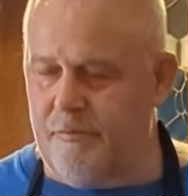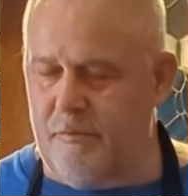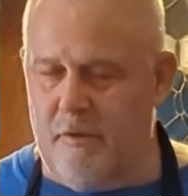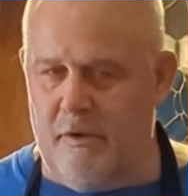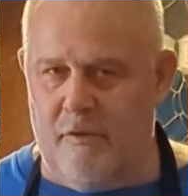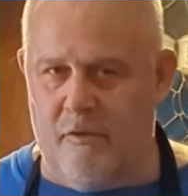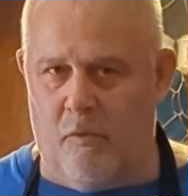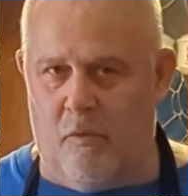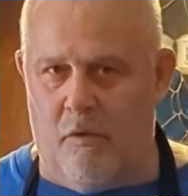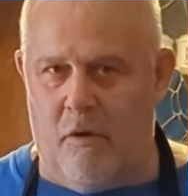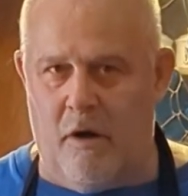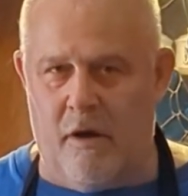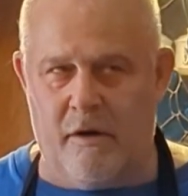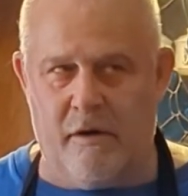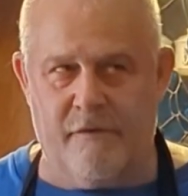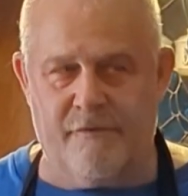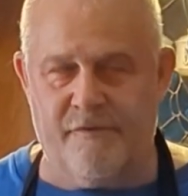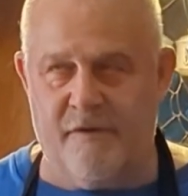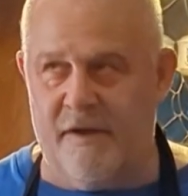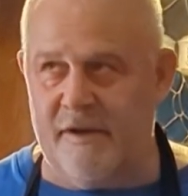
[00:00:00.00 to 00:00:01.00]
other
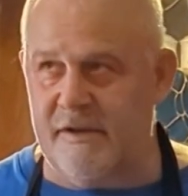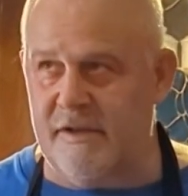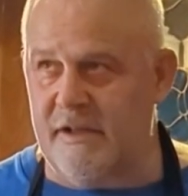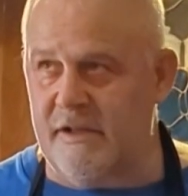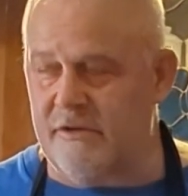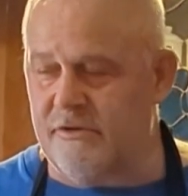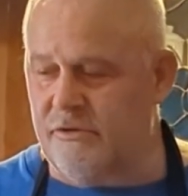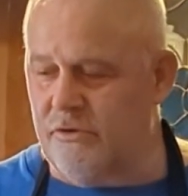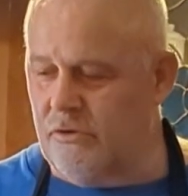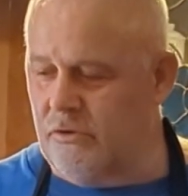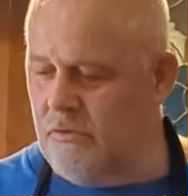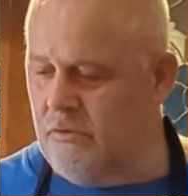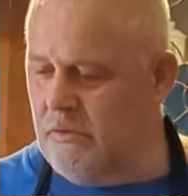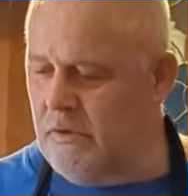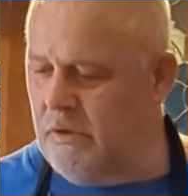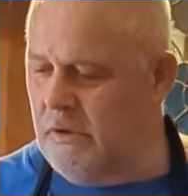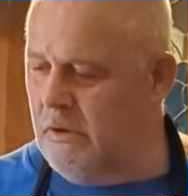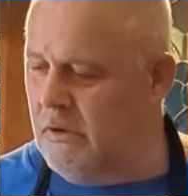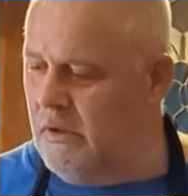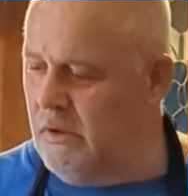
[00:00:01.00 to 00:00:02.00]
water if I need to
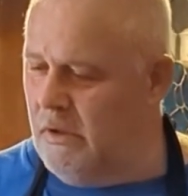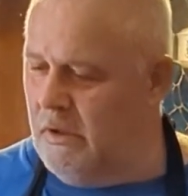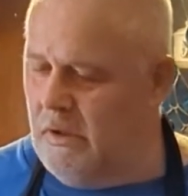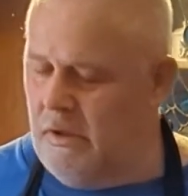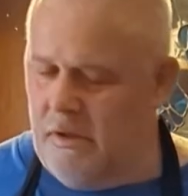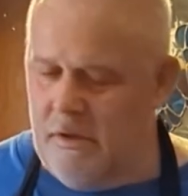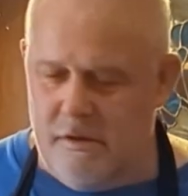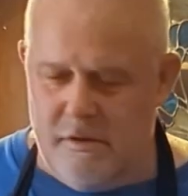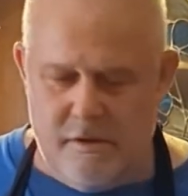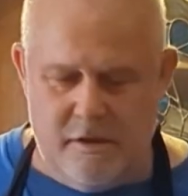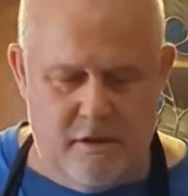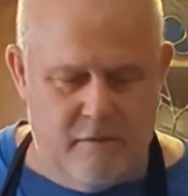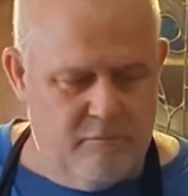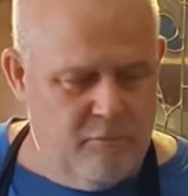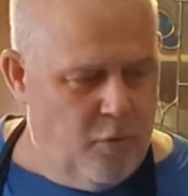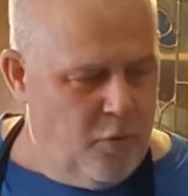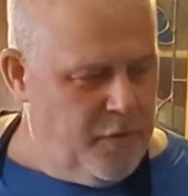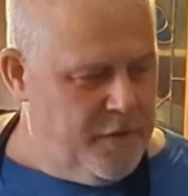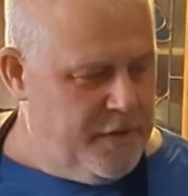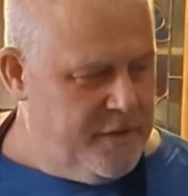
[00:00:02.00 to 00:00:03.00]
get
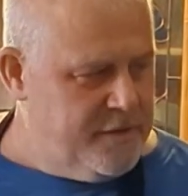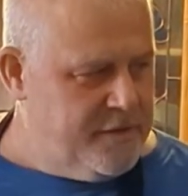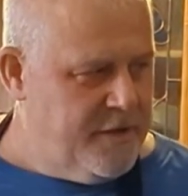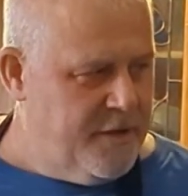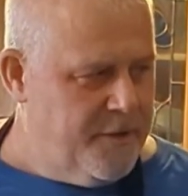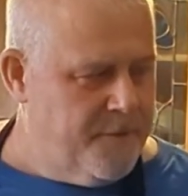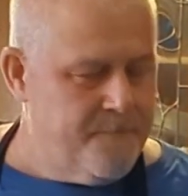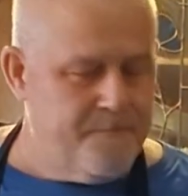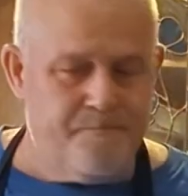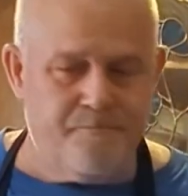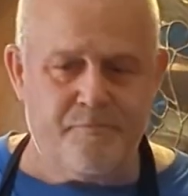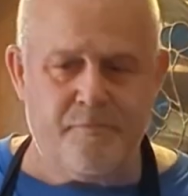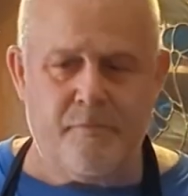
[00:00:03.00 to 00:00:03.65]
more in there.